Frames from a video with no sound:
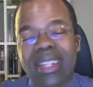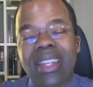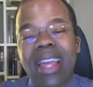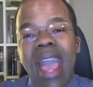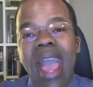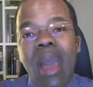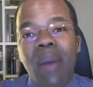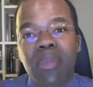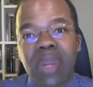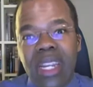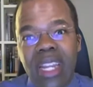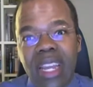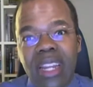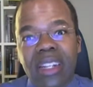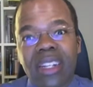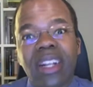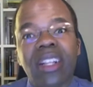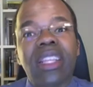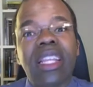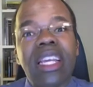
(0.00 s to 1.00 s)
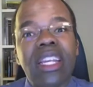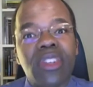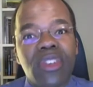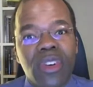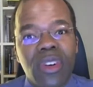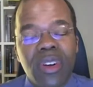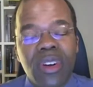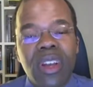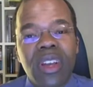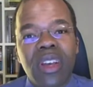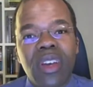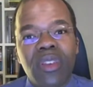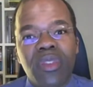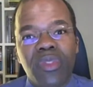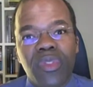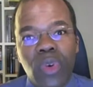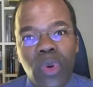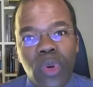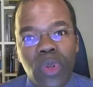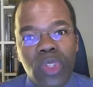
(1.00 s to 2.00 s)
contaminate cleaner
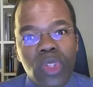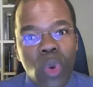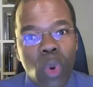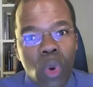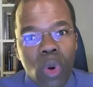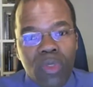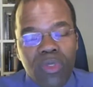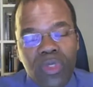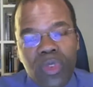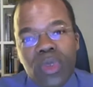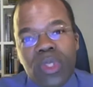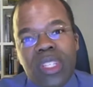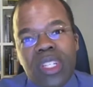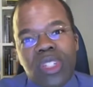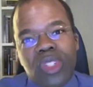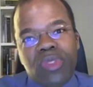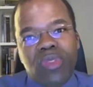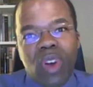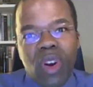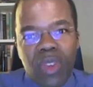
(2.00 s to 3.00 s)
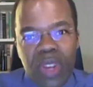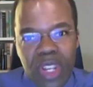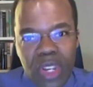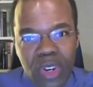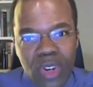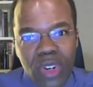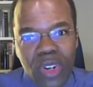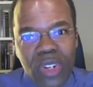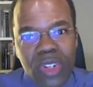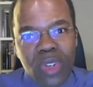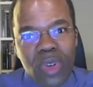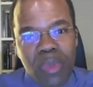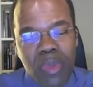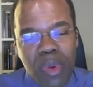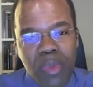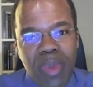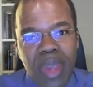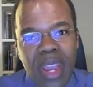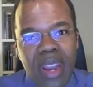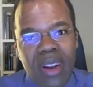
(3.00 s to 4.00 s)
foods or foods that you've already cooked or
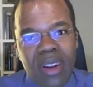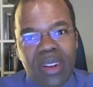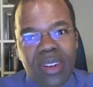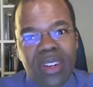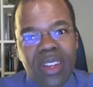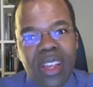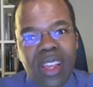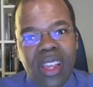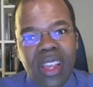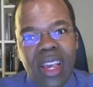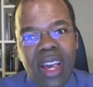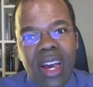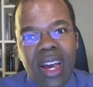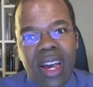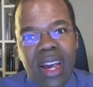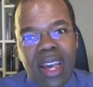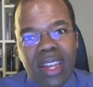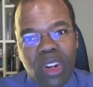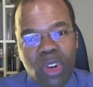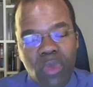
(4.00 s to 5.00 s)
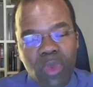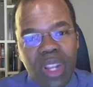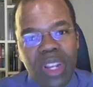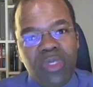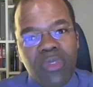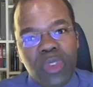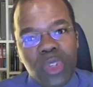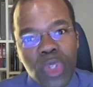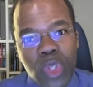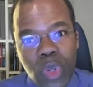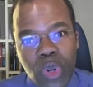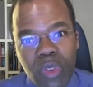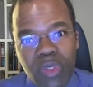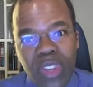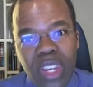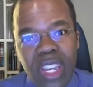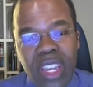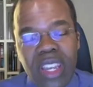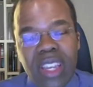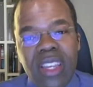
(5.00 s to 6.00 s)
prepared and are ready for
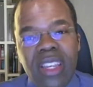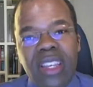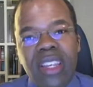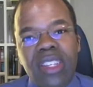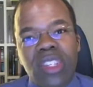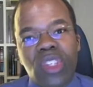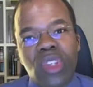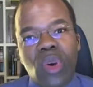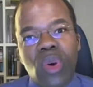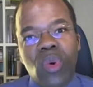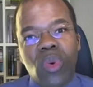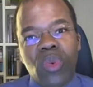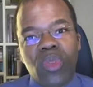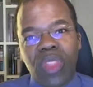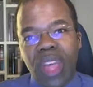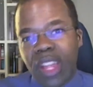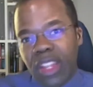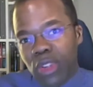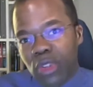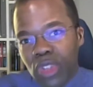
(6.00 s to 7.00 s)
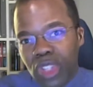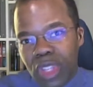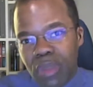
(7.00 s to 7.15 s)
serving. So that